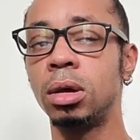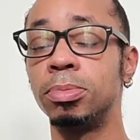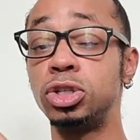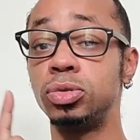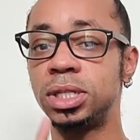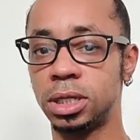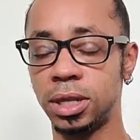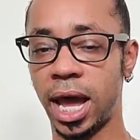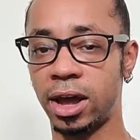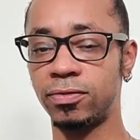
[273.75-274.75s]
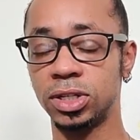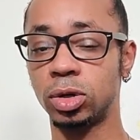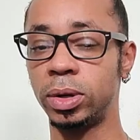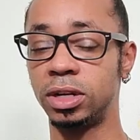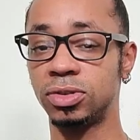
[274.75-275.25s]
But you still have this
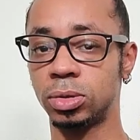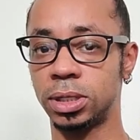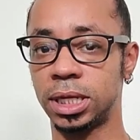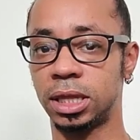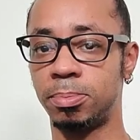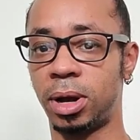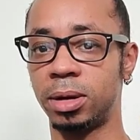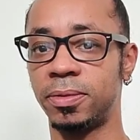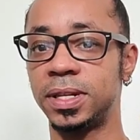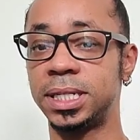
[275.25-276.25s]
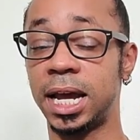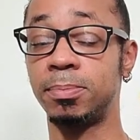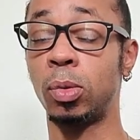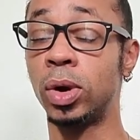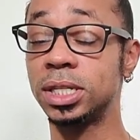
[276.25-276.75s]
Queen of Swords at the bottom of the
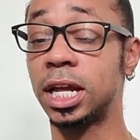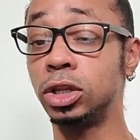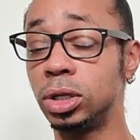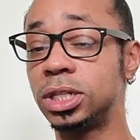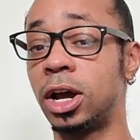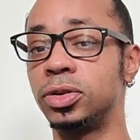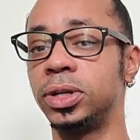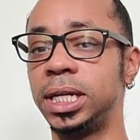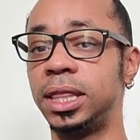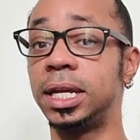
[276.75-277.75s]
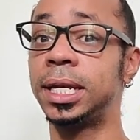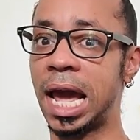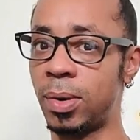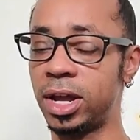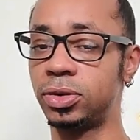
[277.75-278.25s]
deck, but once I looked underneath it,
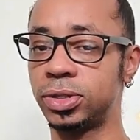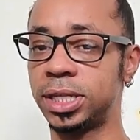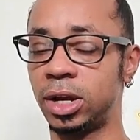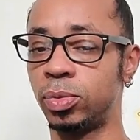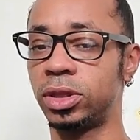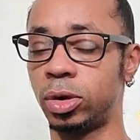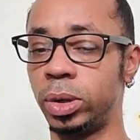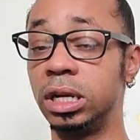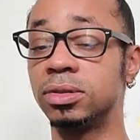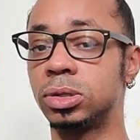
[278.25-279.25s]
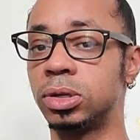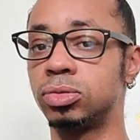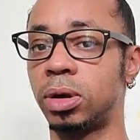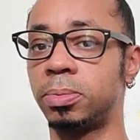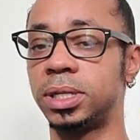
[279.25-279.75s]
now I understand what the Queen of
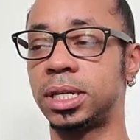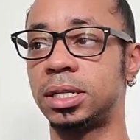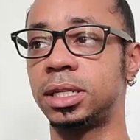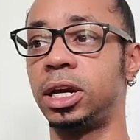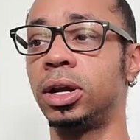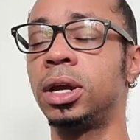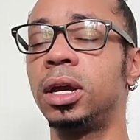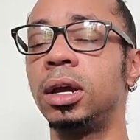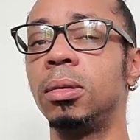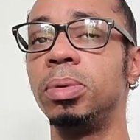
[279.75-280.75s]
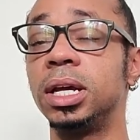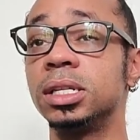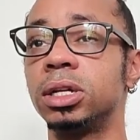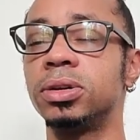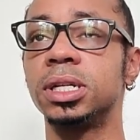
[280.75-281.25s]
Swords represents here.
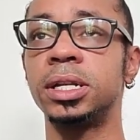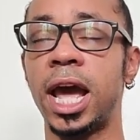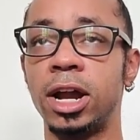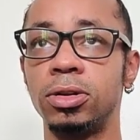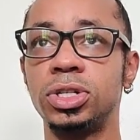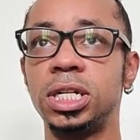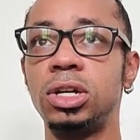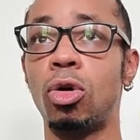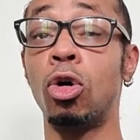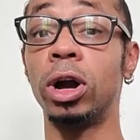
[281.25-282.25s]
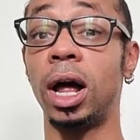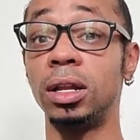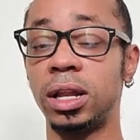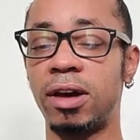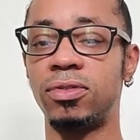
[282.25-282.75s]
Because there is an energy or a
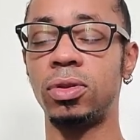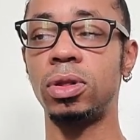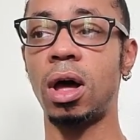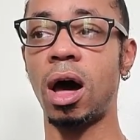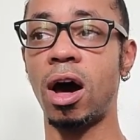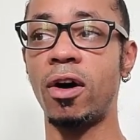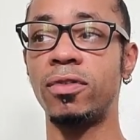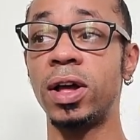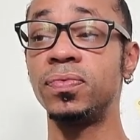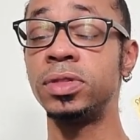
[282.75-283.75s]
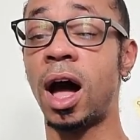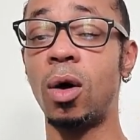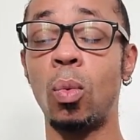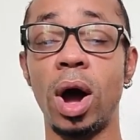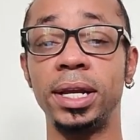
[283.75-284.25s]
level of
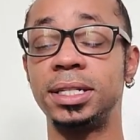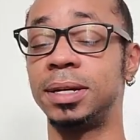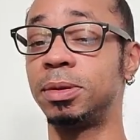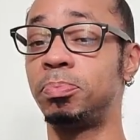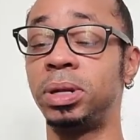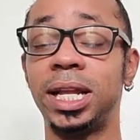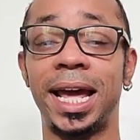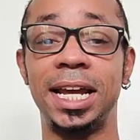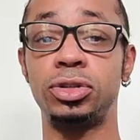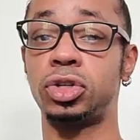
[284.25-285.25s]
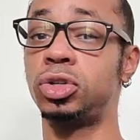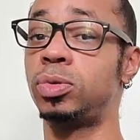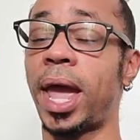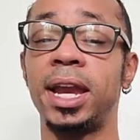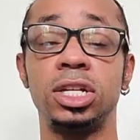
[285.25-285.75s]
not wanting to play
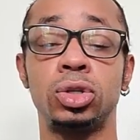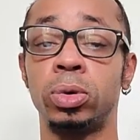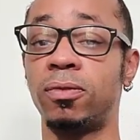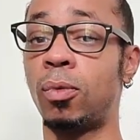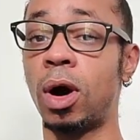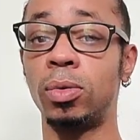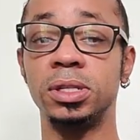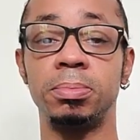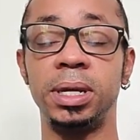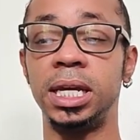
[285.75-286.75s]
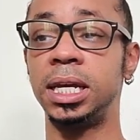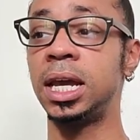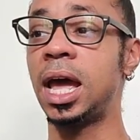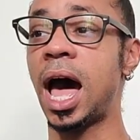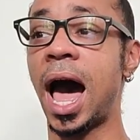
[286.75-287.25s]
to any sort of woe is me,
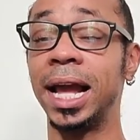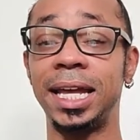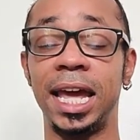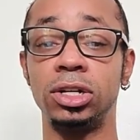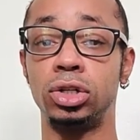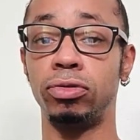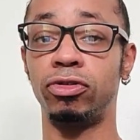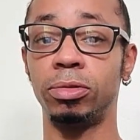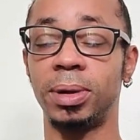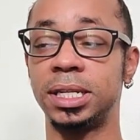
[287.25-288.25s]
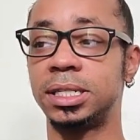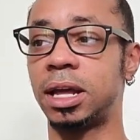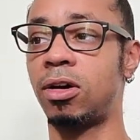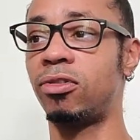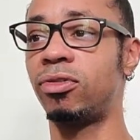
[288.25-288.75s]
I can't do for
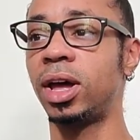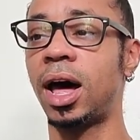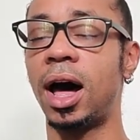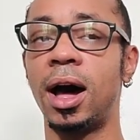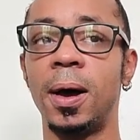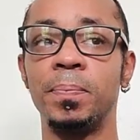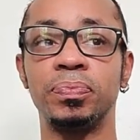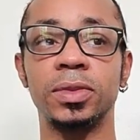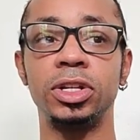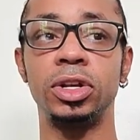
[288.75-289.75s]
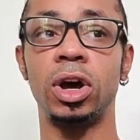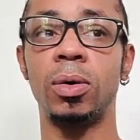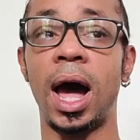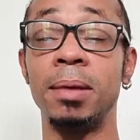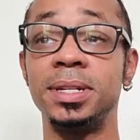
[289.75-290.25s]
myself, you
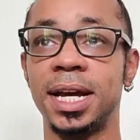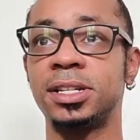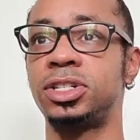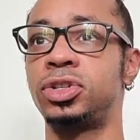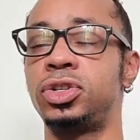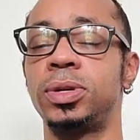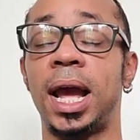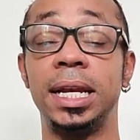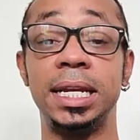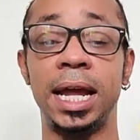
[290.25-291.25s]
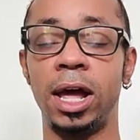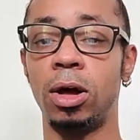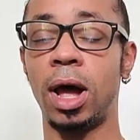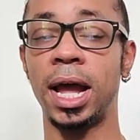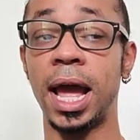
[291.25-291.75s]
know, I'm destitute, I need
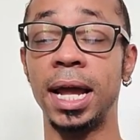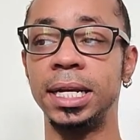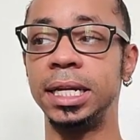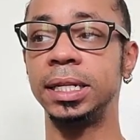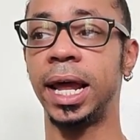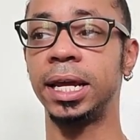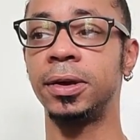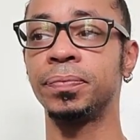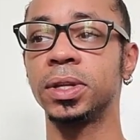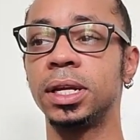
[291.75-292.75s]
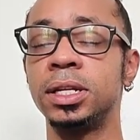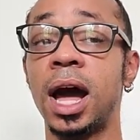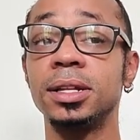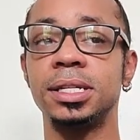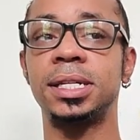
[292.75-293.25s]
help, I need, like,
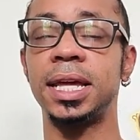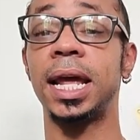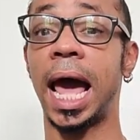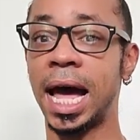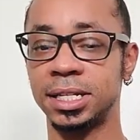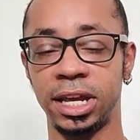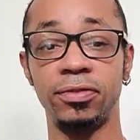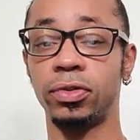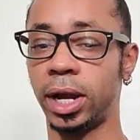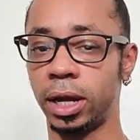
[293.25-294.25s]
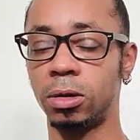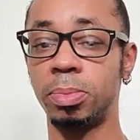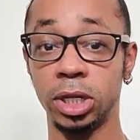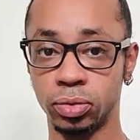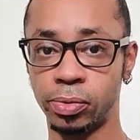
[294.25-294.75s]
not to say that asking for
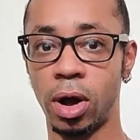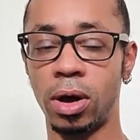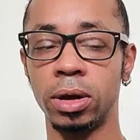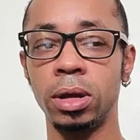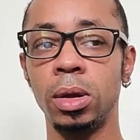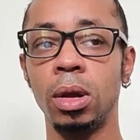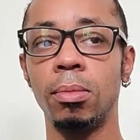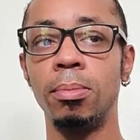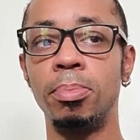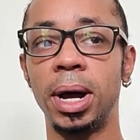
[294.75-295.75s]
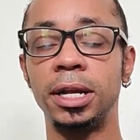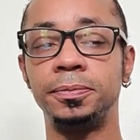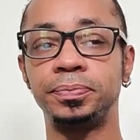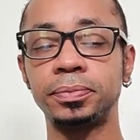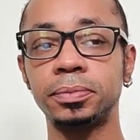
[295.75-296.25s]
help is wrong,
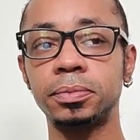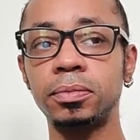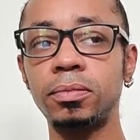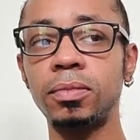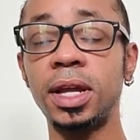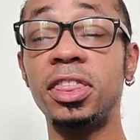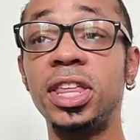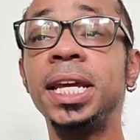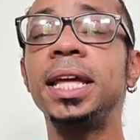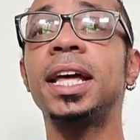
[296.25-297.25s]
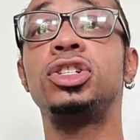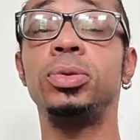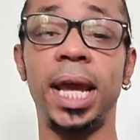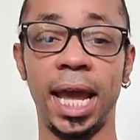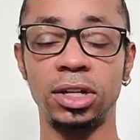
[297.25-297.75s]
but thinking that you
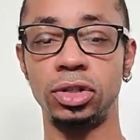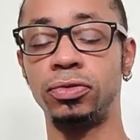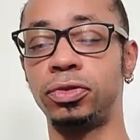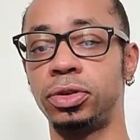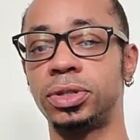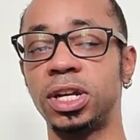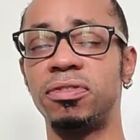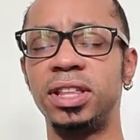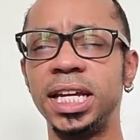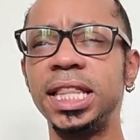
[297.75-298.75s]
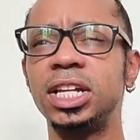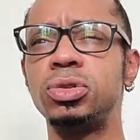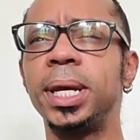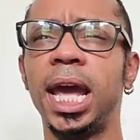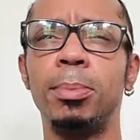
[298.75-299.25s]
can't do for yourself, thinking that
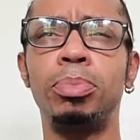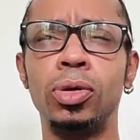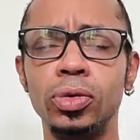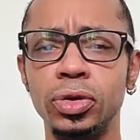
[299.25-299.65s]
you can't pull